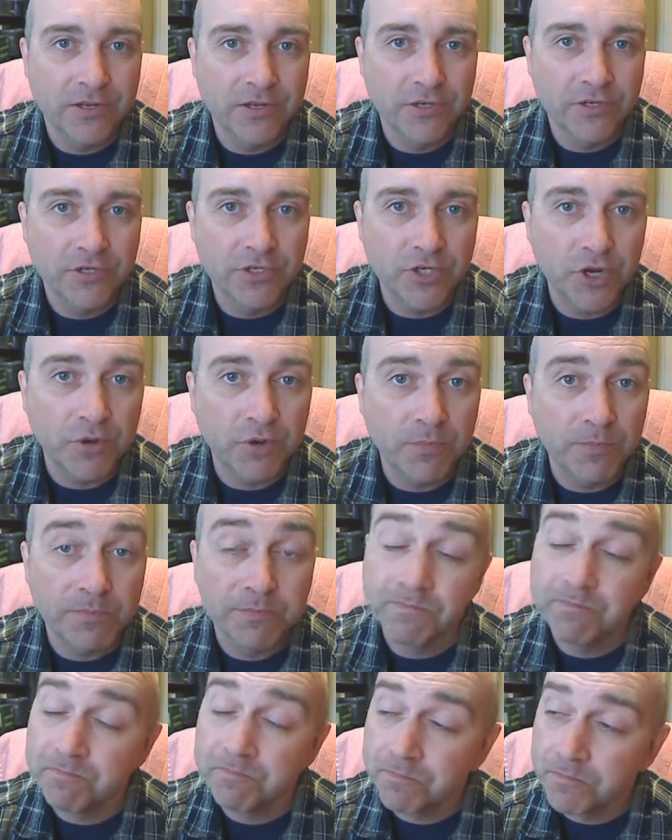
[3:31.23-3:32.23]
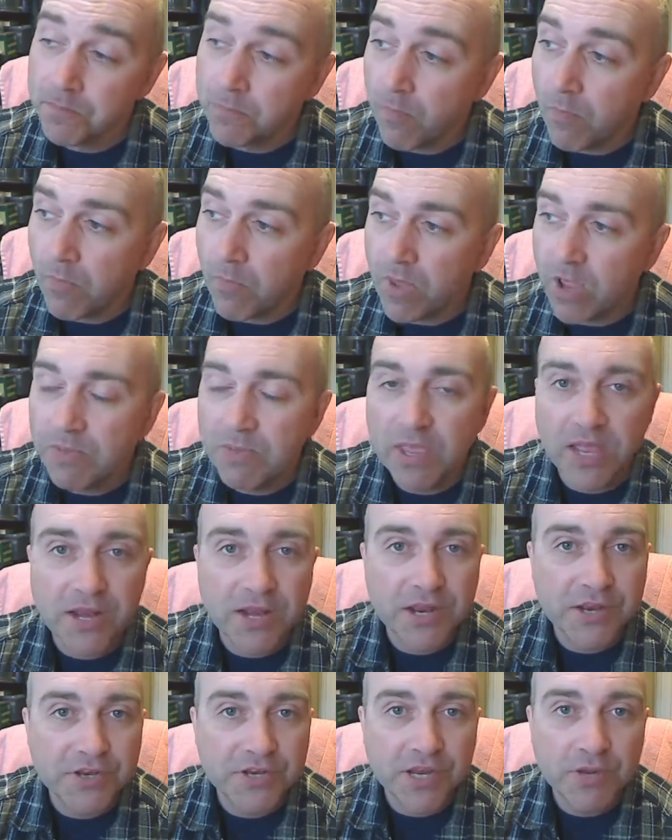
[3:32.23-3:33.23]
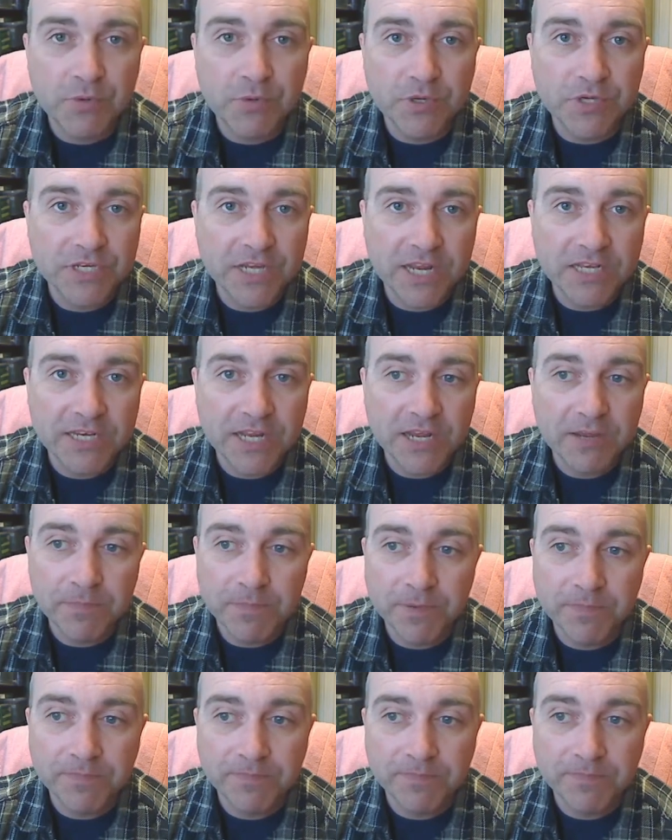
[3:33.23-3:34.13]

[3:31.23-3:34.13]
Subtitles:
So the NSA was set up